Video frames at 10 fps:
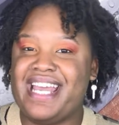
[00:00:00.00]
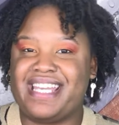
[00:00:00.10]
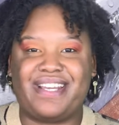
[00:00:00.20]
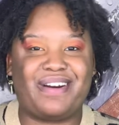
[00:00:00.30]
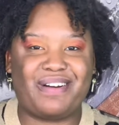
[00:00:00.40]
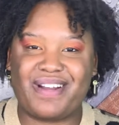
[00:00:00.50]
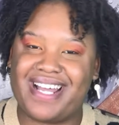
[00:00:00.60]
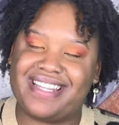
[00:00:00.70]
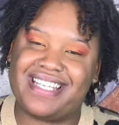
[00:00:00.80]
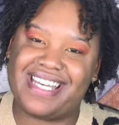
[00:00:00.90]
Your girl
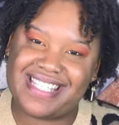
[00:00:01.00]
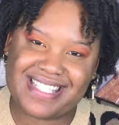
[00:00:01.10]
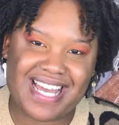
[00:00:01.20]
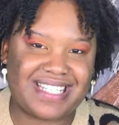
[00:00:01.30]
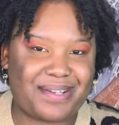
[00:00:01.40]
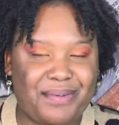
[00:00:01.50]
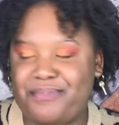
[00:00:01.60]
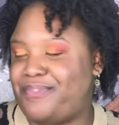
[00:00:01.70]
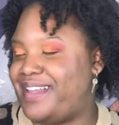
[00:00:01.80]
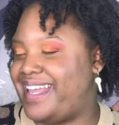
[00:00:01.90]
got the inside scoop
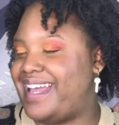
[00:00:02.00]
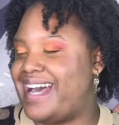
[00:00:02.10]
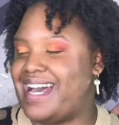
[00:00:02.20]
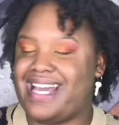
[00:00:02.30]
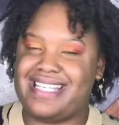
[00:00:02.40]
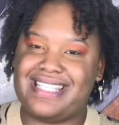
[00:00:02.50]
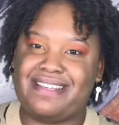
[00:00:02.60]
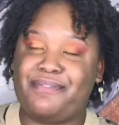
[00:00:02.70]
for you guys.